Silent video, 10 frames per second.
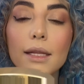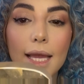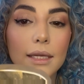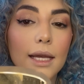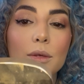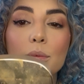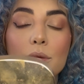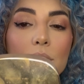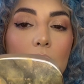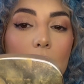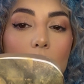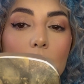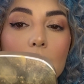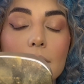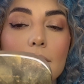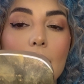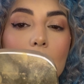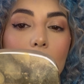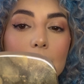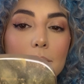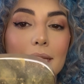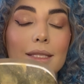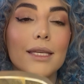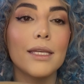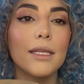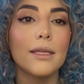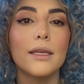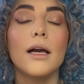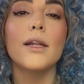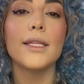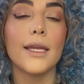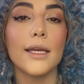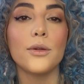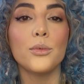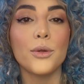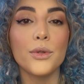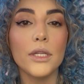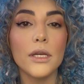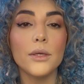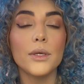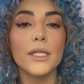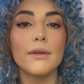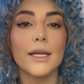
Now please look straight ahead and carefully mark the precise center of your eye.